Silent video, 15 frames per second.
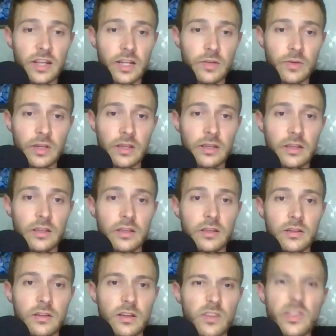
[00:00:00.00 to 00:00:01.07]
it anywhere.
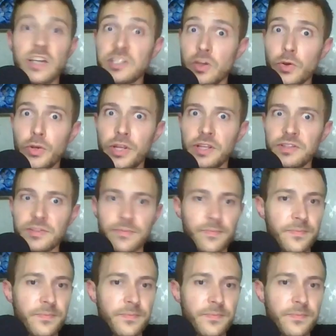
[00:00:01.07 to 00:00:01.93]
That's how good it is.